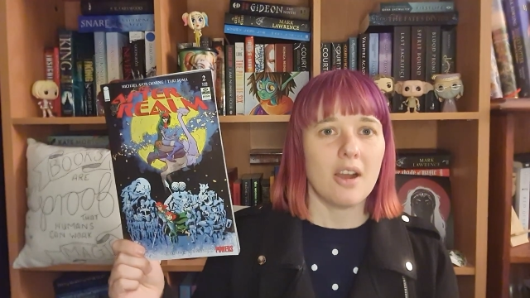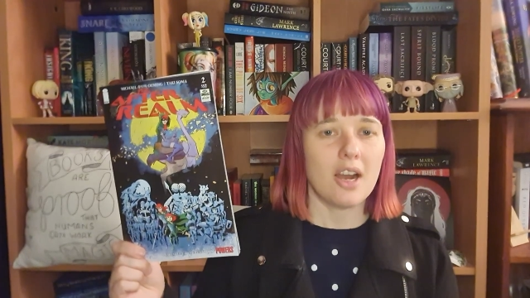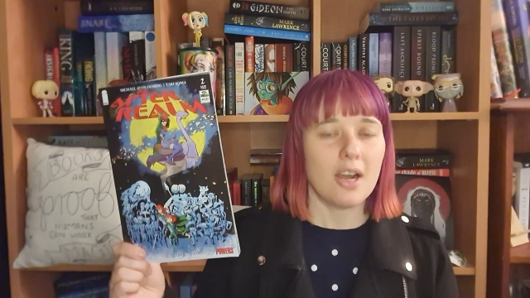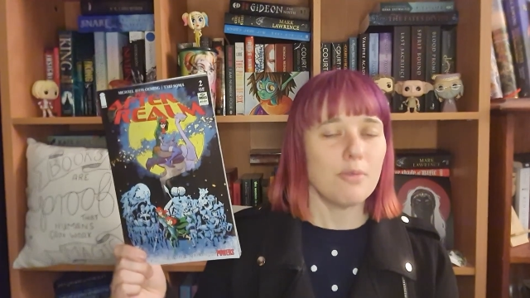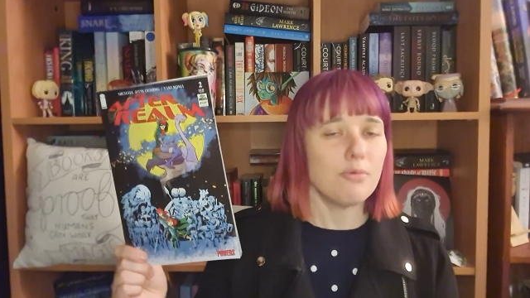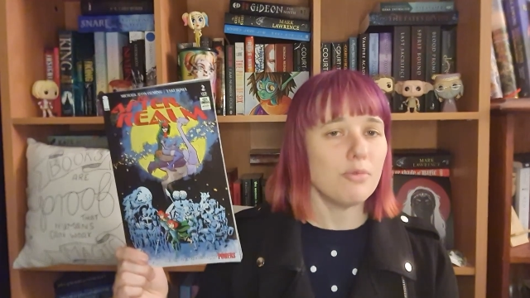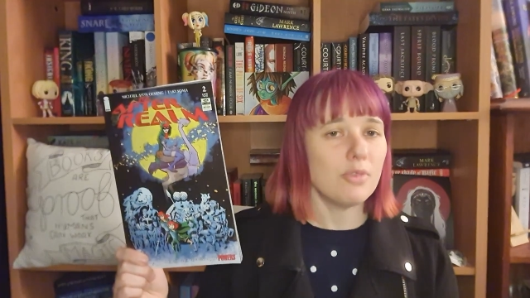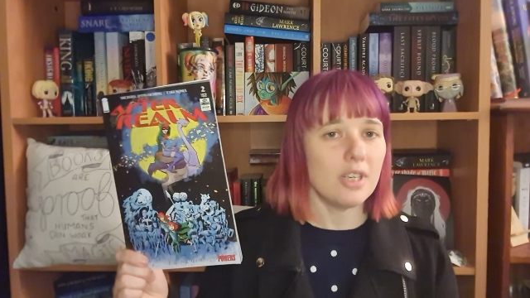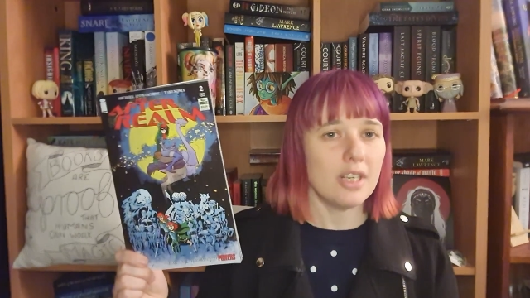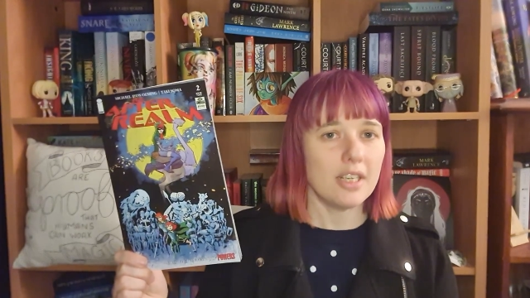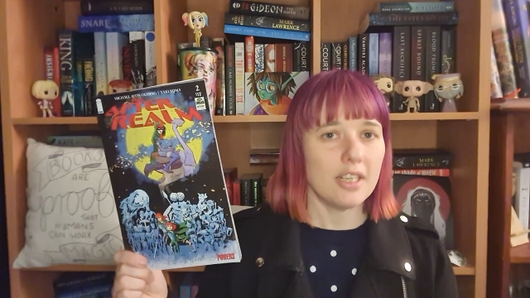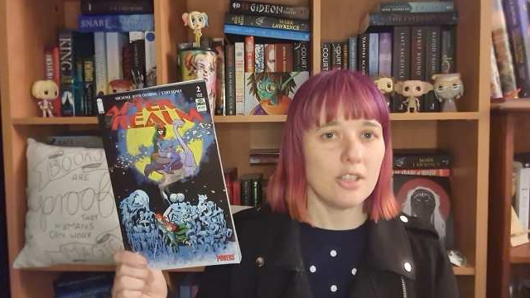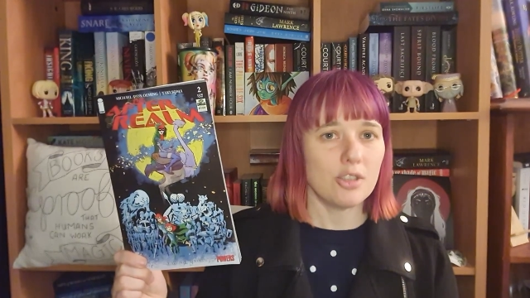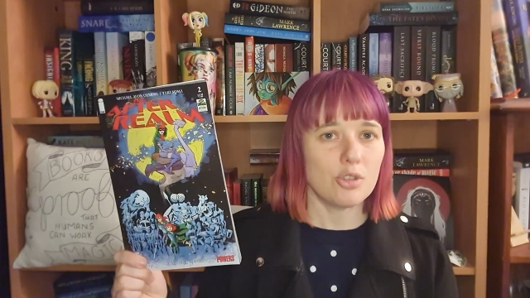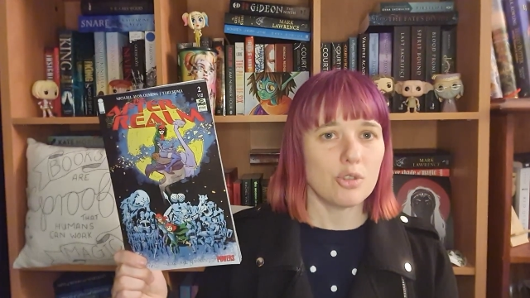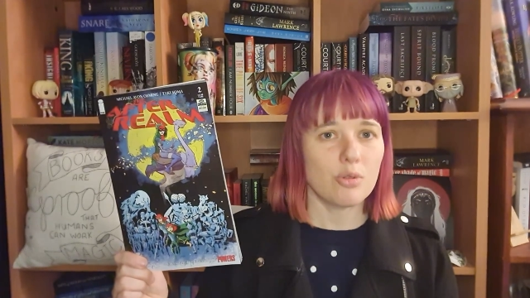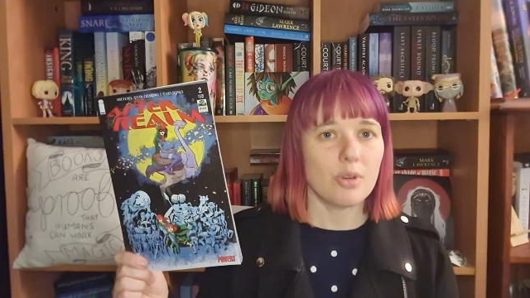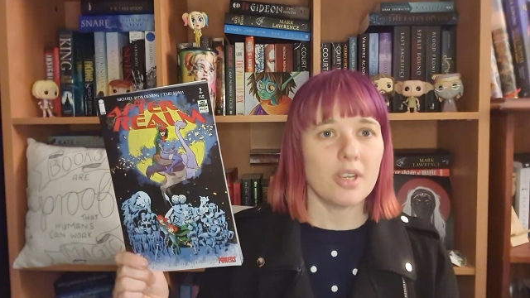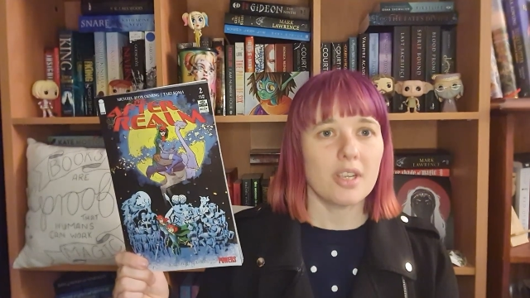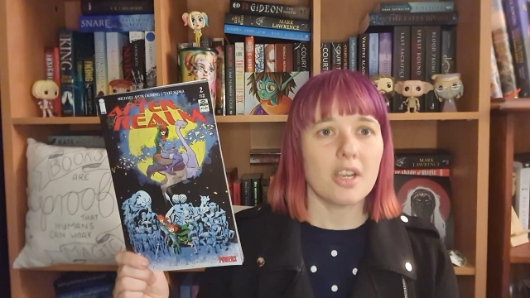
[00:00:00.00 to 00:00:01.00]
I'm really
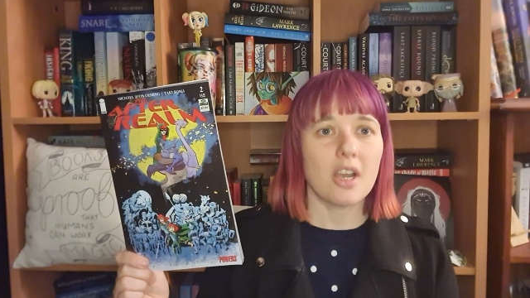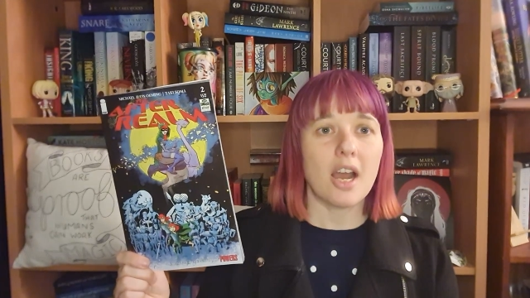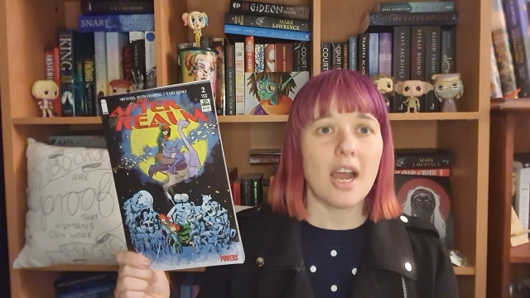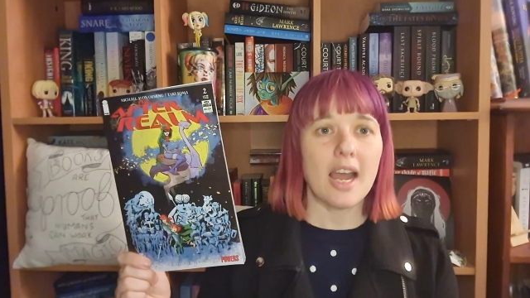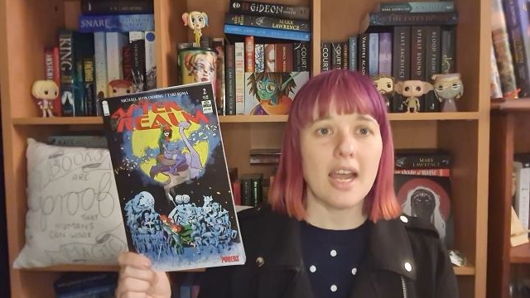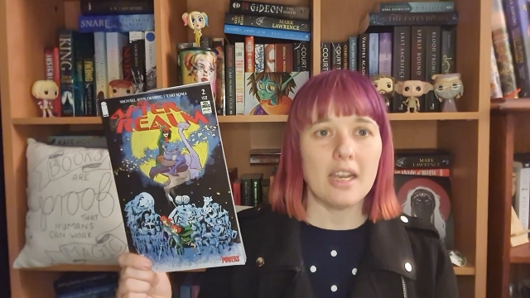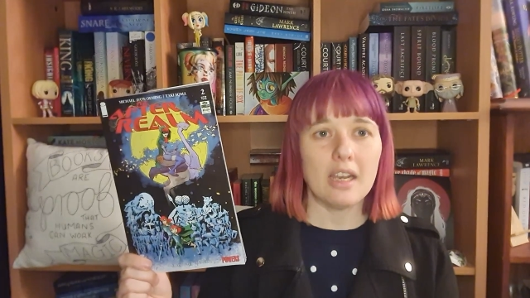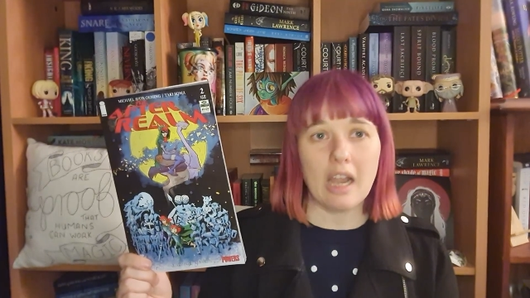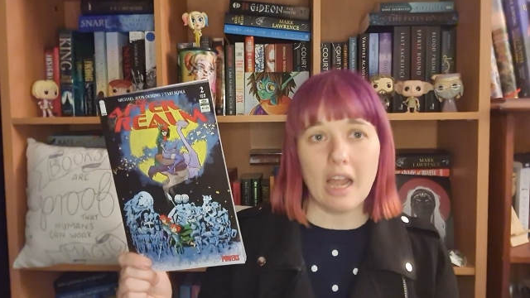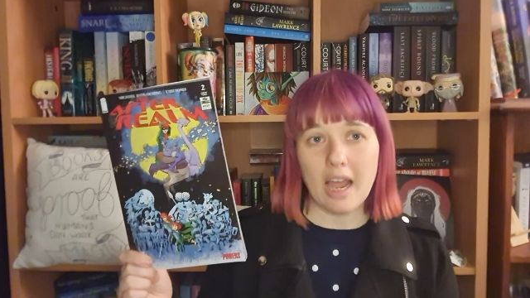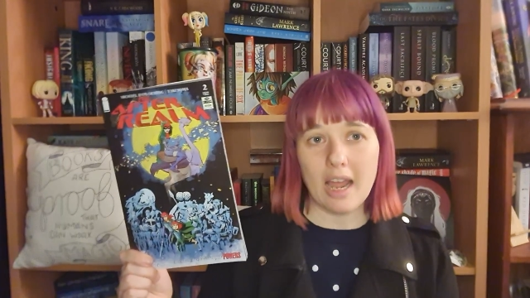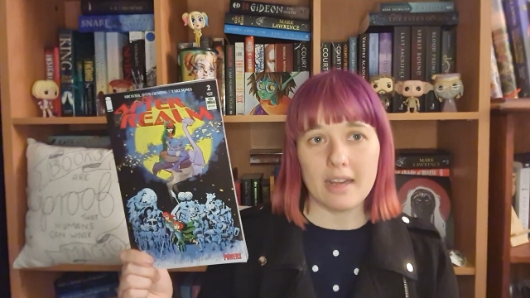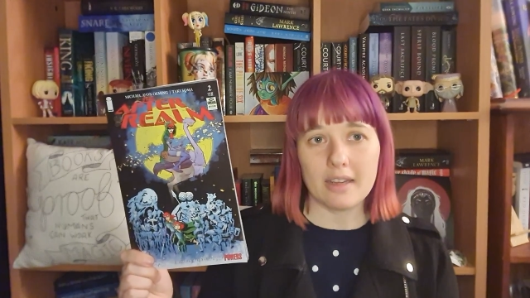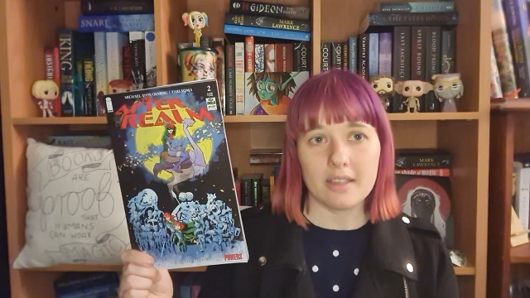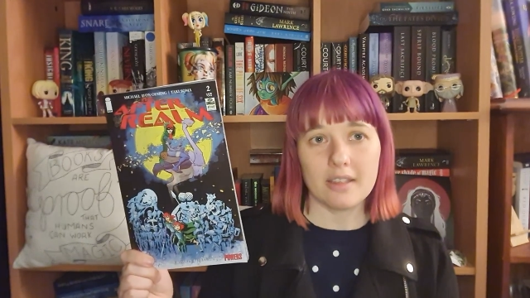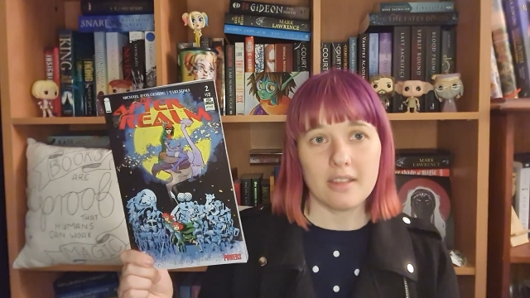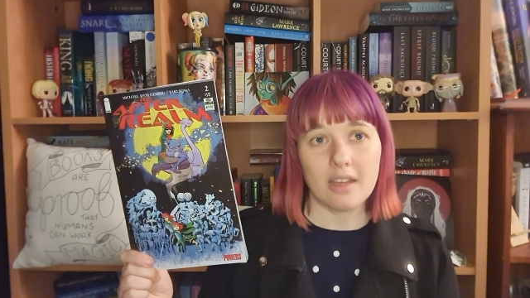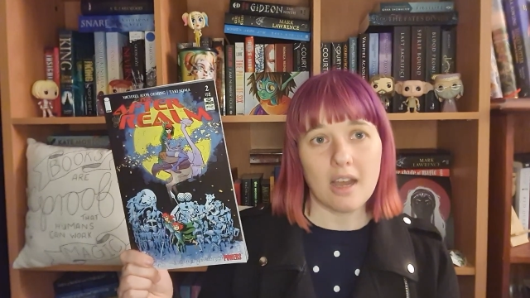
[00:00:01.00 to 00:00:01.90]
enjoying it. I like